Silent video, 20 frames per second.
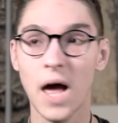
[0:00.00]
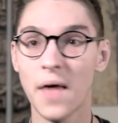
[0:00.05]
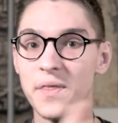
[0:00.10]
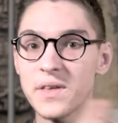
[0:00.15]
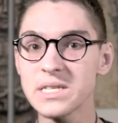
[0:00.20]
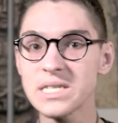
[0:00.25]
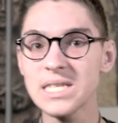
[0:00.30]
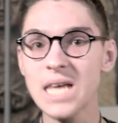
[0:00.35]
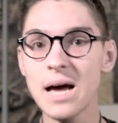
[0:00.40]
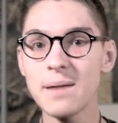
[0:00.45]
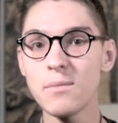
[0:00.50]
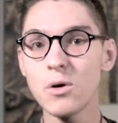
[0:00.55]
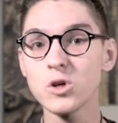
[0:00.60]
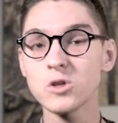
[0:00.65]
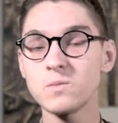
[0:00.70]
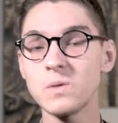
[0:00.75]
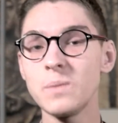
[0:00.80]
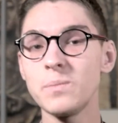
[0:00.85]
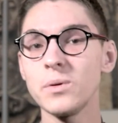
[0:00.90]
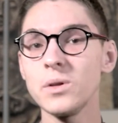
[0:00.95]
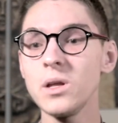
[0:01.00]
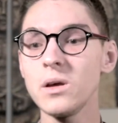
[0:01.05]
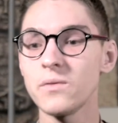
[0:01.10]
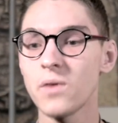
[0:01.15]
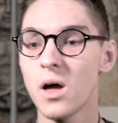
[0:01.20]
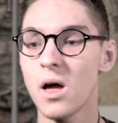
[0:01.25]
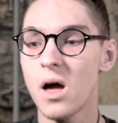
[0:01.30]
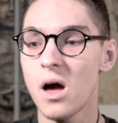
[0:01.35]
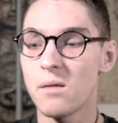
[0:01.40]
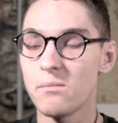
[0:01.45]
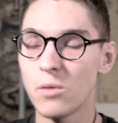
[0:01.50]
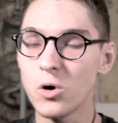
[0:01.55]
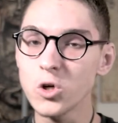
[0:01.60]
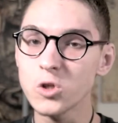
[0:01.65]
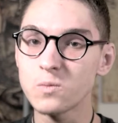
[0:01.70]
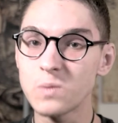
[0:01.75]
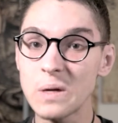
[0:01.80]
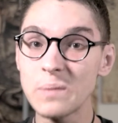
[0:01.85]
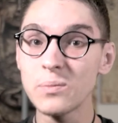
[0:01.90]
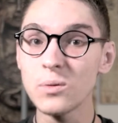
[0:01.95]
This is how most people live.
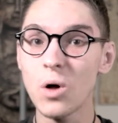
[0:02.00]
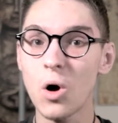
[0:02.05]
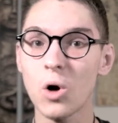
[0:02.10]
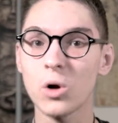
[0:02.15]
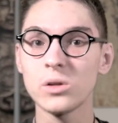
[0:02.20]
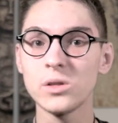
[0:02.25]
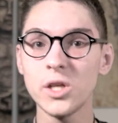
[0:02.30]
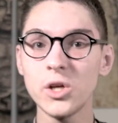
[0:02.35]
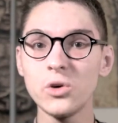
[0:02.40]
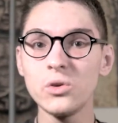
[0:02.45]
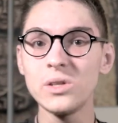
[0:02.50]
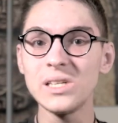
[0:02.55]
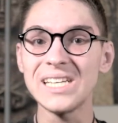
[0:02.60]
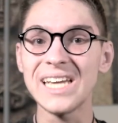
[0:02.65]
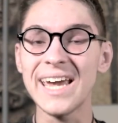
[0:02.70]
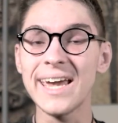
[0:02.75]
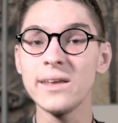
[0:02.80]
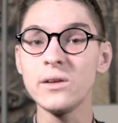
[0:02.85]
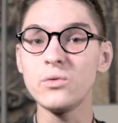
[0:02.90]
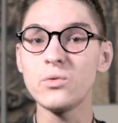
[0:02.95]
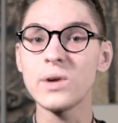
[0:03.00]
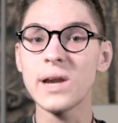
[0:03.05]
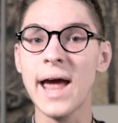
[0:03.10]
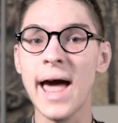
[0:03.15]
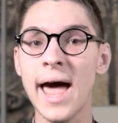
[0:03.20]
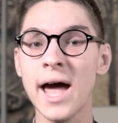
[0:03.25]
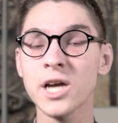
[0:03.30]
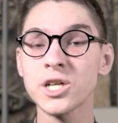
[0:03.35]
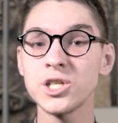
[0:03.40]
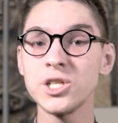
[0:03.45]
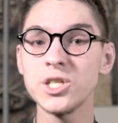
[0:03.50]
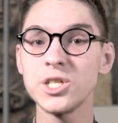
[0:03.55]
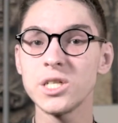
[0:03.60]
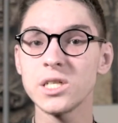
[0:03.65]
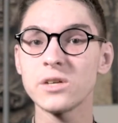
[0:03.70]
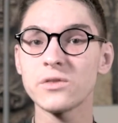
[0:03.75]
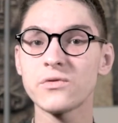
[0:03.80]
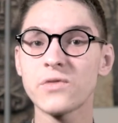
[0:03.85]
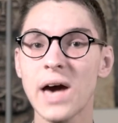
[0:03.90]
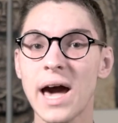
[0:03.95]
Most people are literally in reaction to
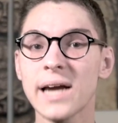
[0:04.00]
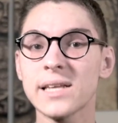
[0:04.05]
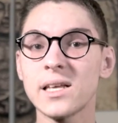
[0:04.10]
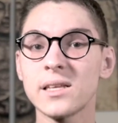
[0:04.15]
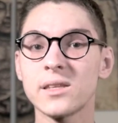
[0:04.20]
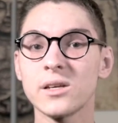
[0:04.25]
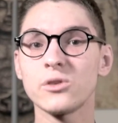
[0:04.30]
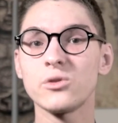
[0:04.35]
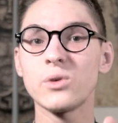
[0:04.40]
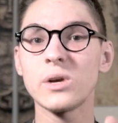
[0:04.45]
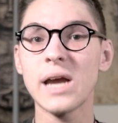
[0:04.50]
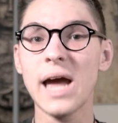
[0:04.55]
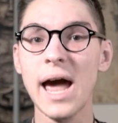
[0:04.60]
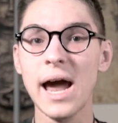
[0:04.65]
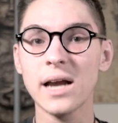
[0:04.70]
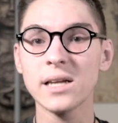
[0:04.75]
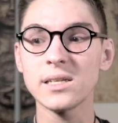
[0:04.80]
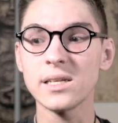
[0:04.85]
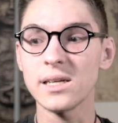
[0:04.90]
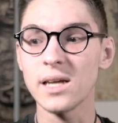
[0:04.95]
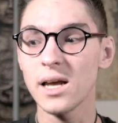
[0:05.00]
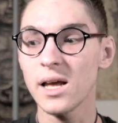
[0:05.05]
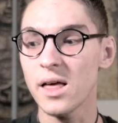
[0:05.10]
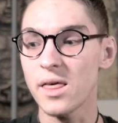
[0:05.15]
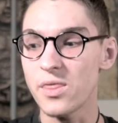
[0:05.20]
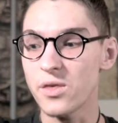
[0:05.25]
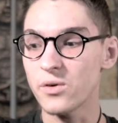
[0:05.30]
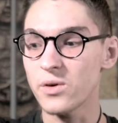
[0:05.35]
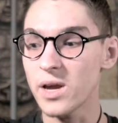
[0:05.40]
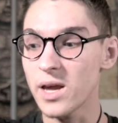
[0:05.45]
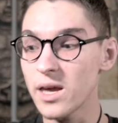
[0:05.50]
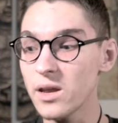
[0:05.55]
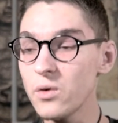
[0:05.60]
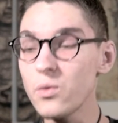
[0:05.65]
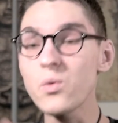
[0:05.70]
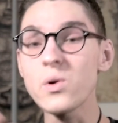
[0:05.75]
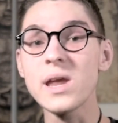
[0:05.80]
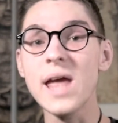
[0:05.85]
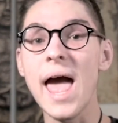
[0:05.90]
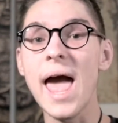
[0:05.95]
the fact that they're reacting. They're
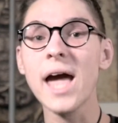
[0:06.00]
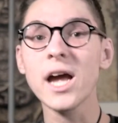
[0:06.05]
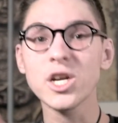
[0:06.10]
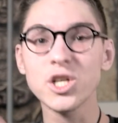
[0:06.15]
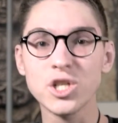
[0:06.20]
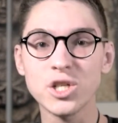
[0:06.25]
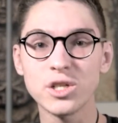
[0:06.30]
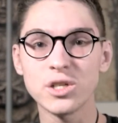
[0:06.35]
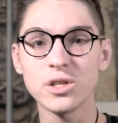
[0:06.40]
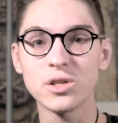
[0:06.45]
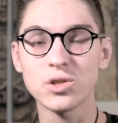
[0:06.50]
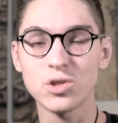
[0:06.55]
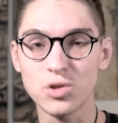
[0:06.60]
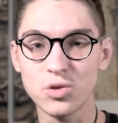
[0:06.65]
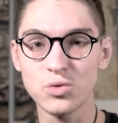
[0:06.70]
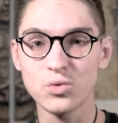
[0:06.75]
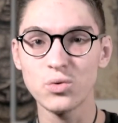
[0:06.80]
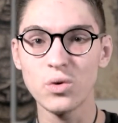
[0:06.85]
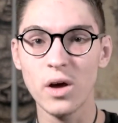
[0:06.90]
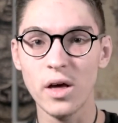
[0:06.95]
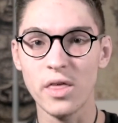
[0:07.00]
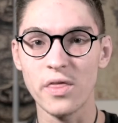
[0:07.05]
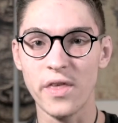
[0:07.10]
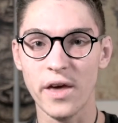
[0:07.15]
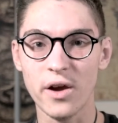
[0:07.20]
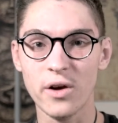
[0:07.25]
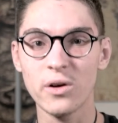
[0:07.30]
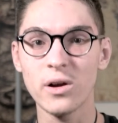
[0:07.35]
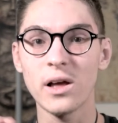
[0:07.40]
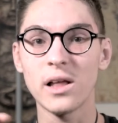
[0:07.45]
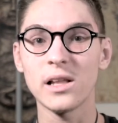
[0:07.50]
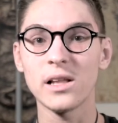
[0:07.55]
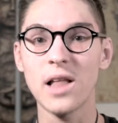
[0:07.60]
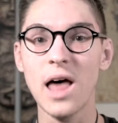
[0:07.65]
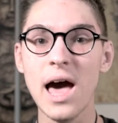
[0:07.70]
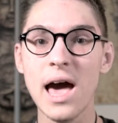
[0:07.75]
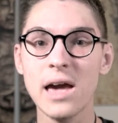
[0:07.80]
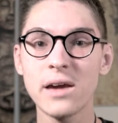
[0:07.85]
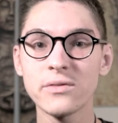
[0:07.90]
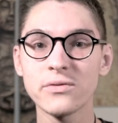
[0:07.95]
in reaction to their
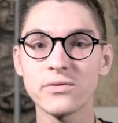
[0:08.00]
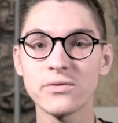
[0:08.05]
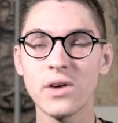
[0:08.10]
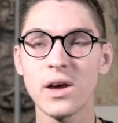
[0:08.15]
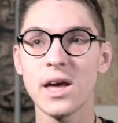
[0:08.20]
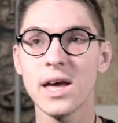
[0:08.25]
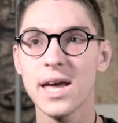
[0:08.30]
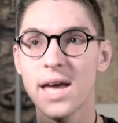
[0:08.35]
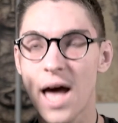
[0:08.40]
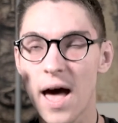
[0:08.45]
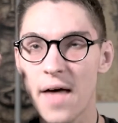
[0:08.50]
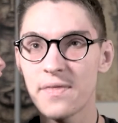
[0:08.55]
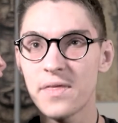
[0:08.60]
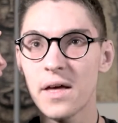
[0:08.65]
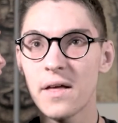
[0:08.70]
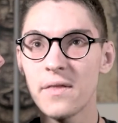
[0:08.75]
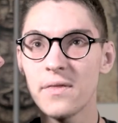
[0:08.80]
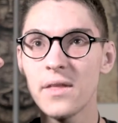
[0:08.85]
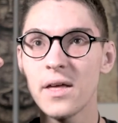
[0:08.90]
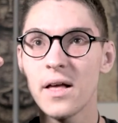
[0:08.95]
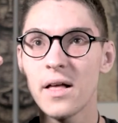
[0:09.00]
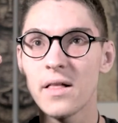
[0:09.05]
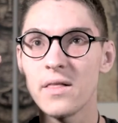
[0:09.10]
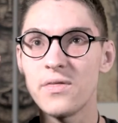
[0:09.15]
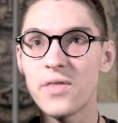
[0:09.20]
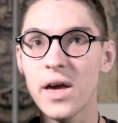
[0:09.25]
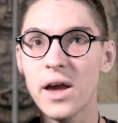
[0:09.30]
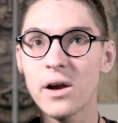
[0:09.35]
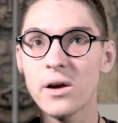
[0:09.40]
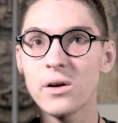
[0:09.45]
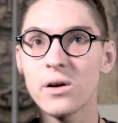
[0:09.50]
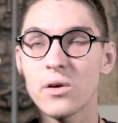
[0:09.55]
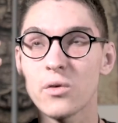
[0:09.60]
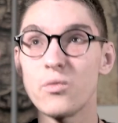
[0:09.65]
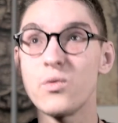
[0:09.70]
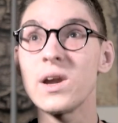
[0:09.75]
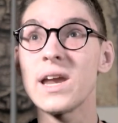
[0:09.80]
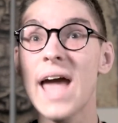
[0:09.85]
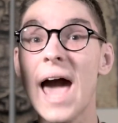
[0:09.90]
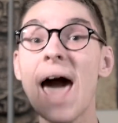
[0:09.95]
life, and then they're
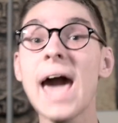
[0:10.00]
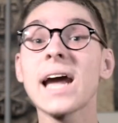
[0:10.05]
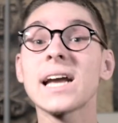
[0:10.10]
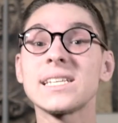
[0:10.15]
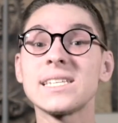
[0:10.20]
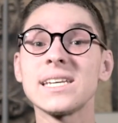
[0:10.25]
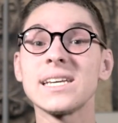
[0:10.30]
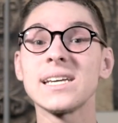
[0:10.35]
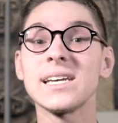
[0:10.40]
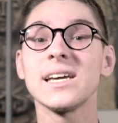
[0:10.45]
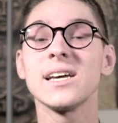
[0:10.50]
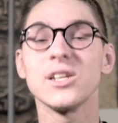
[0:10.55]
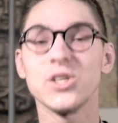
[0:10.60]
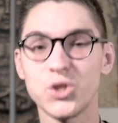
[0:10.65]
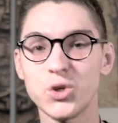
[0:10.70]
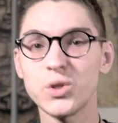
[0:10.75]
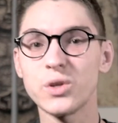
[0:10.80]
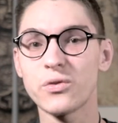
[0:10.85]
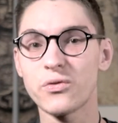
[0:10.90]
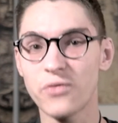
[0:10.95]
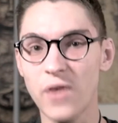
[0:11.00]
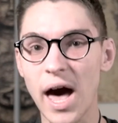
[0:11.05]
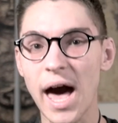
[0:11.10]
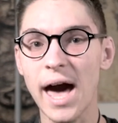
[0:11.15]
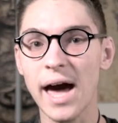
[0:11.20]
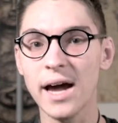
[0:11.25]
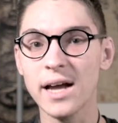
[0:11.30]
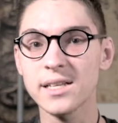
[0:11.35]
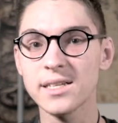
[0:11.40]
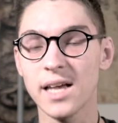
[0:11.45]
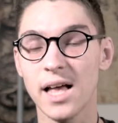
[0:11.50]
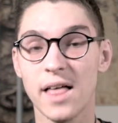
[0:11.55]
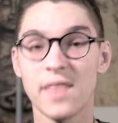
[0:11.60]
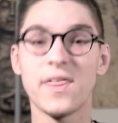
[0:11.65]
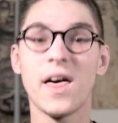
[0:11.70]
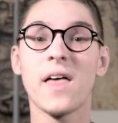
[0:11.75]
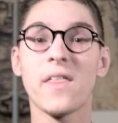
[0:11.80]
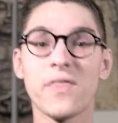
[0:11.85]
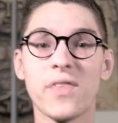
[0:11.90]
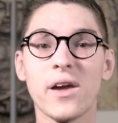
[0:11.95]
reacting to the fact
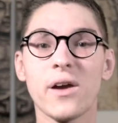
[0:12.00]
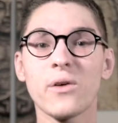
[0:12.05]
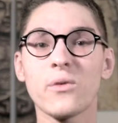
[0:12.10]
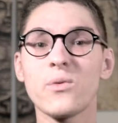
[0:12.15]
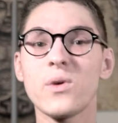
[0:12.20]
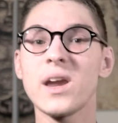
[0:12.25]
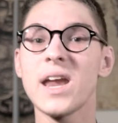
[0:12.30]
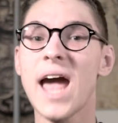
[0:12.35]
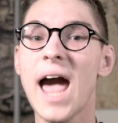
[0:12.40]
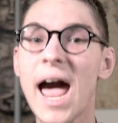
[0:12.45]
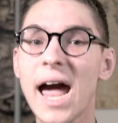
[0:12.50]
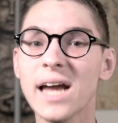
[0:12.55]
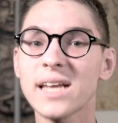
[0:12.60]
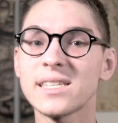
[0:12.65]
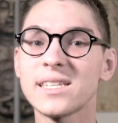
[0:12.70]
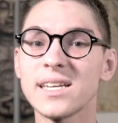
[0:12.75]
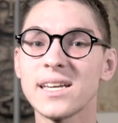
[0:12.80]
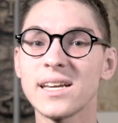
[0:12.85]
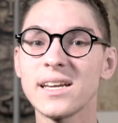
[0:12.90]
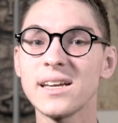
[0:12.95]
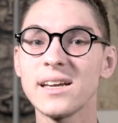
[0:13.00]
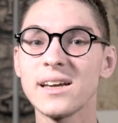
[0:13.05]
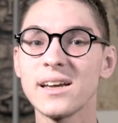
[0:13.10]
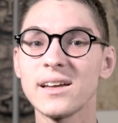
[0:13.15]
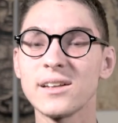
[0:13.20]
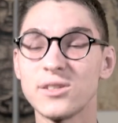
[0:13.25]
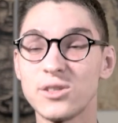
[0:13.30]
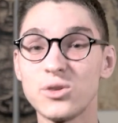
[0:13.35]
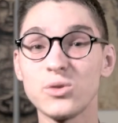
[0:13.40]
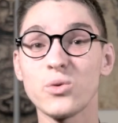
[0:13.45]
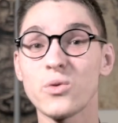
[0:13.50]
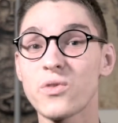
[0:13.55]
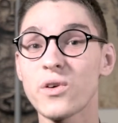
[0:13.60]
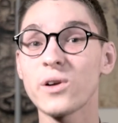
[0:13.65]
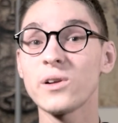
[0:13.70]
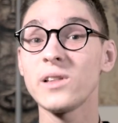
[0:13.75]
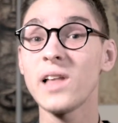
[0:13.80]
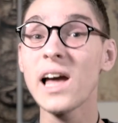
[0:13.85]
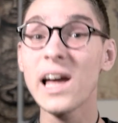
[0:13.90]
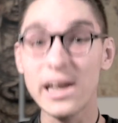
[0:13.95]
that they're reacting to
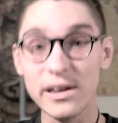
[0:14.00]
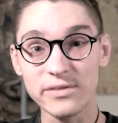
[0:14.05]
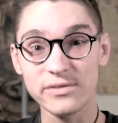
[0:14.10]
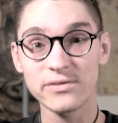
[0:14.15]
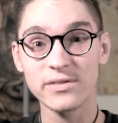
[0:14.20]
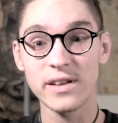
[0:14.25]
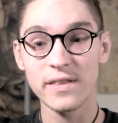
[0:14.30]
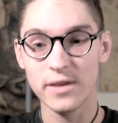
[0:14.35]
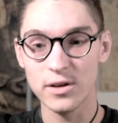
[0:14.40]
their life.